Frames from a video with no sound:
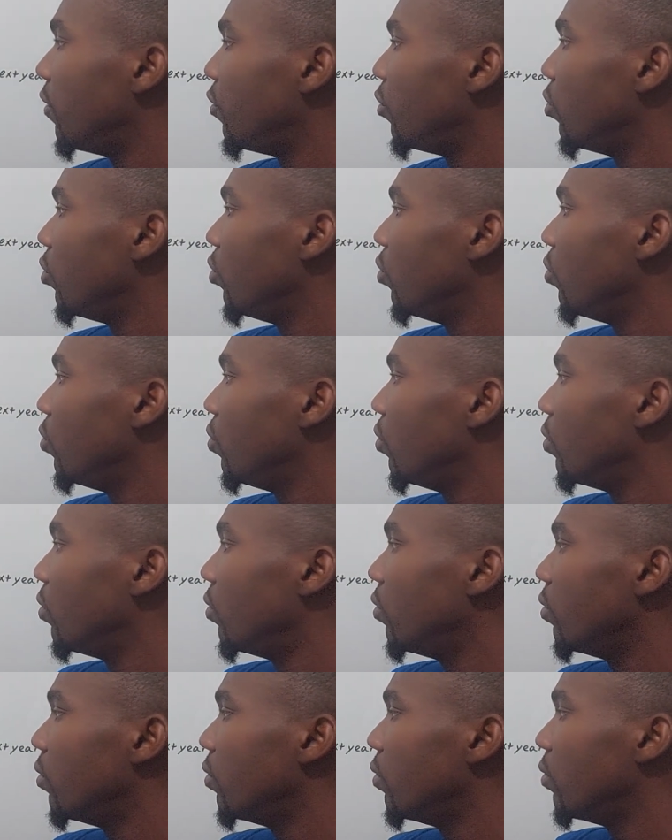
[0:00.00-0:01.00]
you
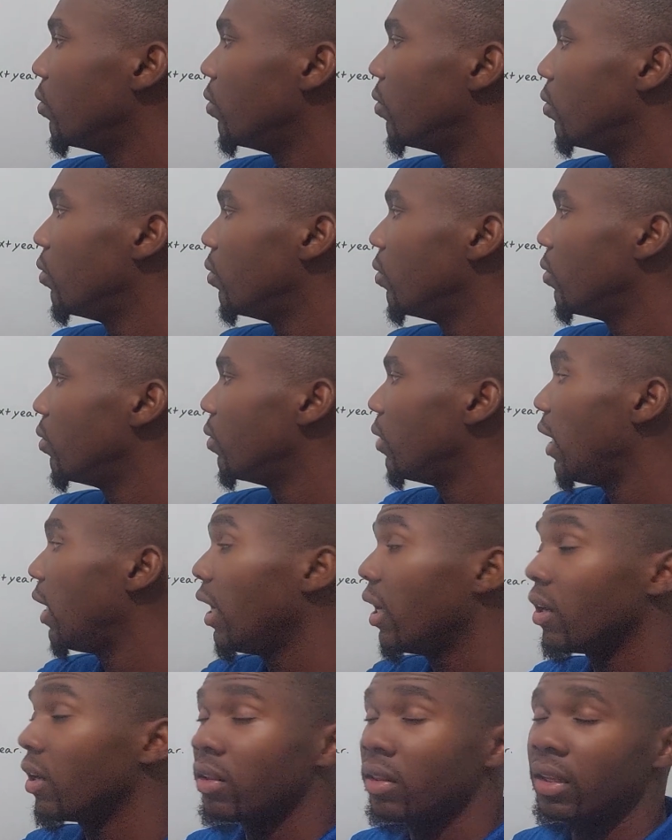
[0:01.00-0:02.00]

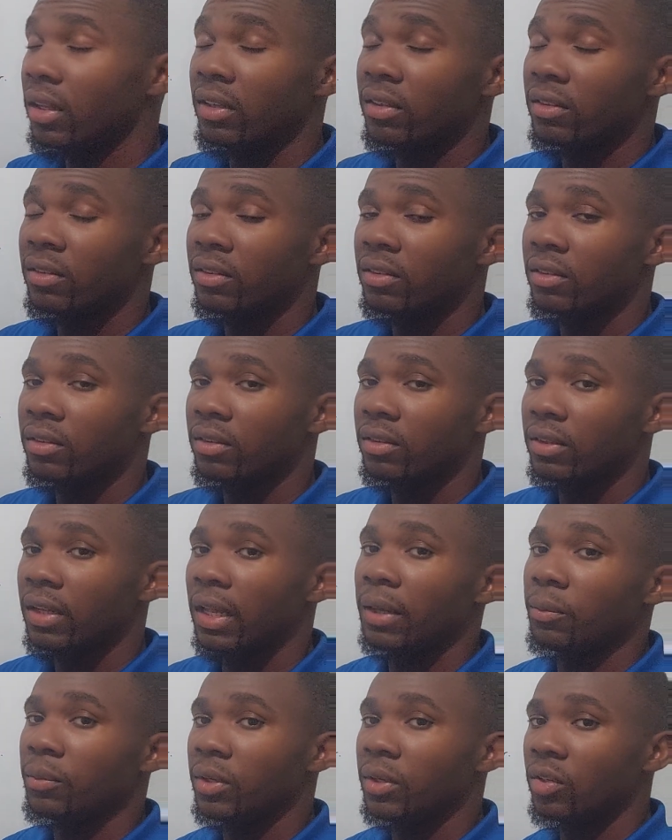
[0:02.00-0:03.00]
hear this,
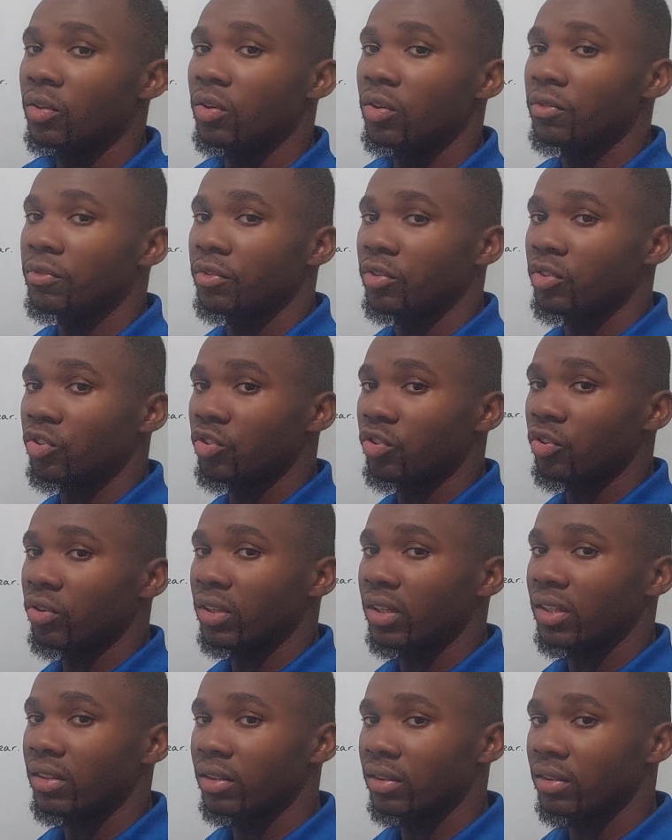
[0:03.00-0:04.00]
then we know for sure
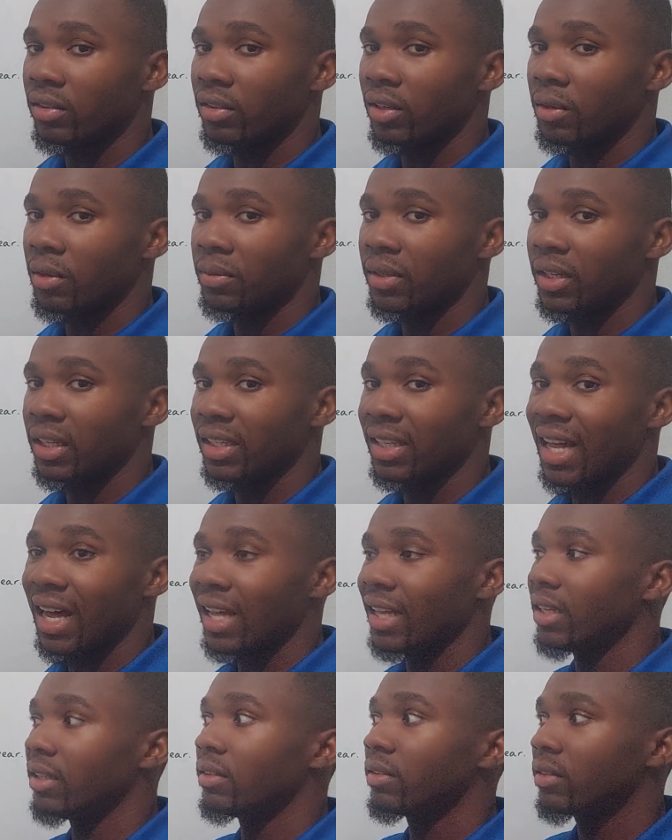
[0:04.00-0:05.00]
this is something
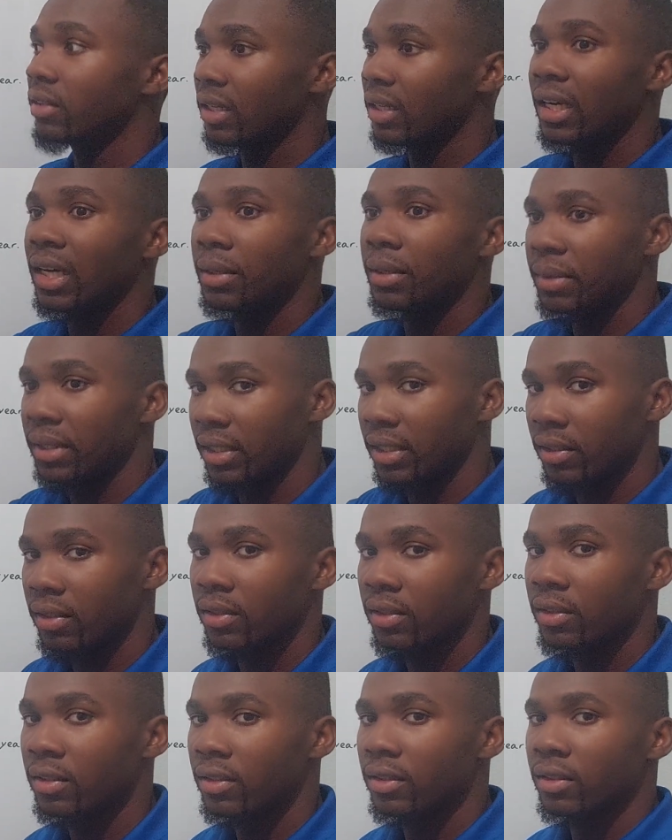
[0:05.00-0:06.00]
that is coming.
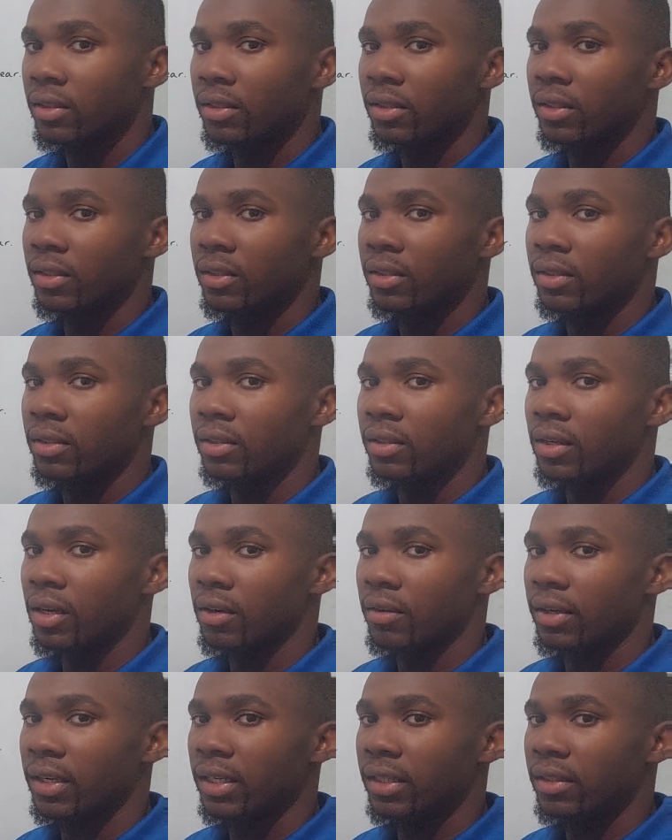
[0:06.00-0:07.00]

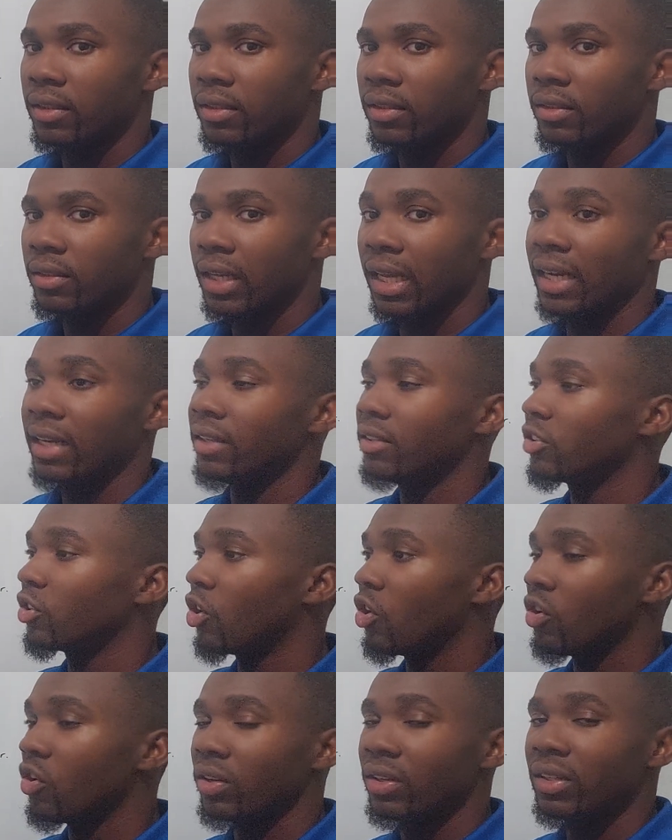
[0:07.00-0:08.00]
All right?
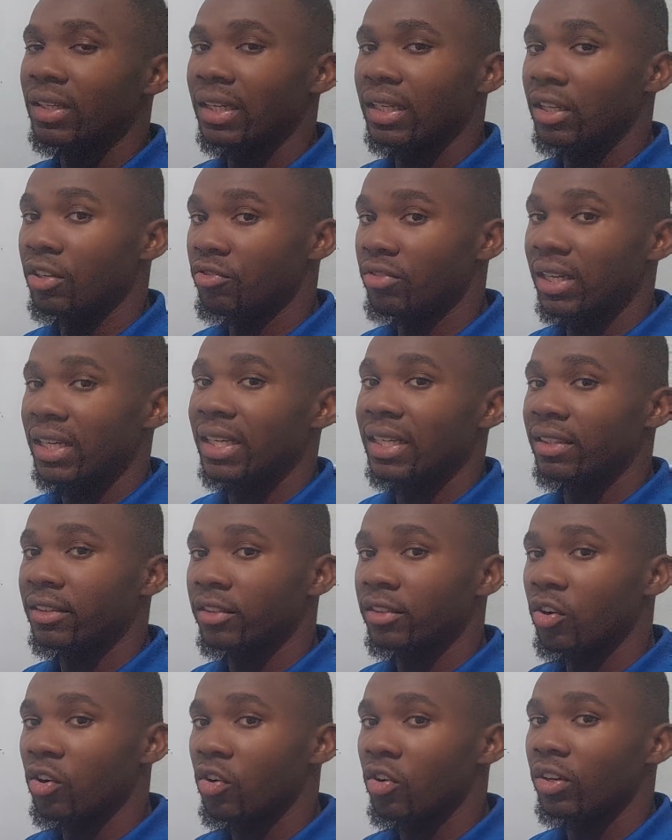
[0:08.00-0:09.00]
The rain
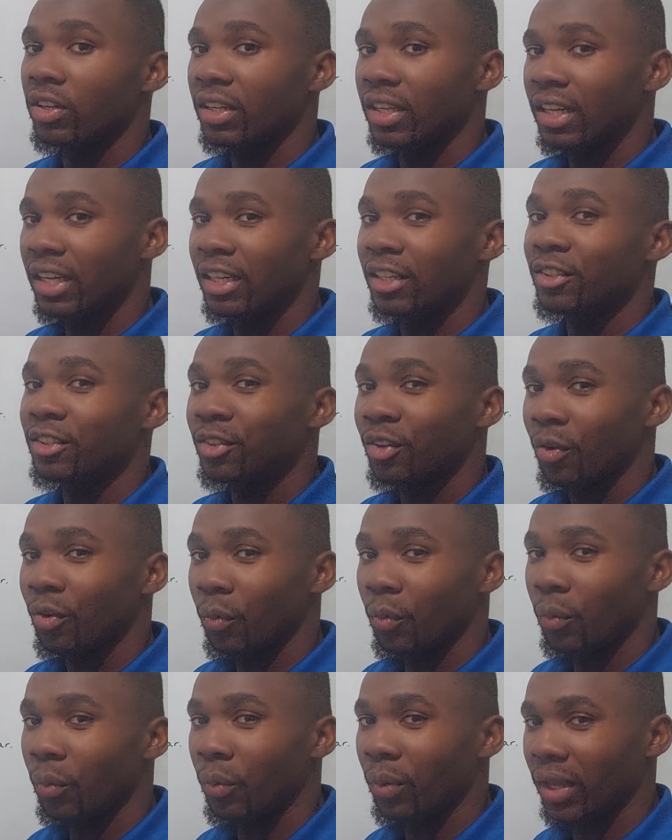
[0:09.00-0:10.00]
is on its
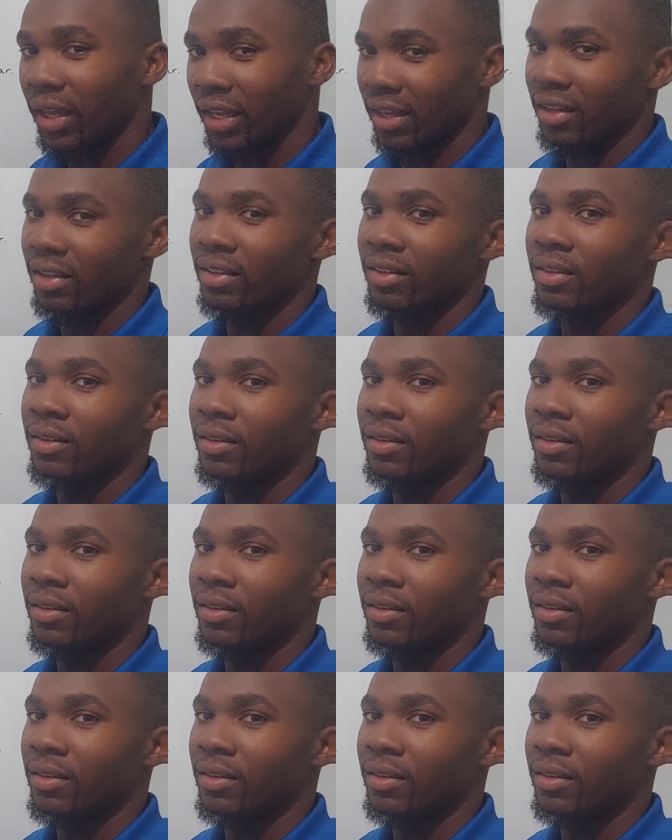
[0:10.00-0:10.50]
way.